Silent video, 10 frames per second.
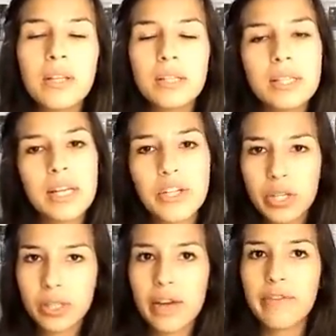since I
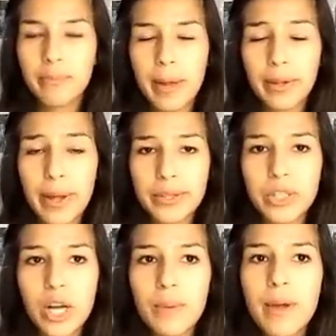just left my
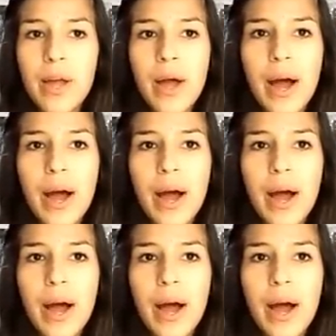last job,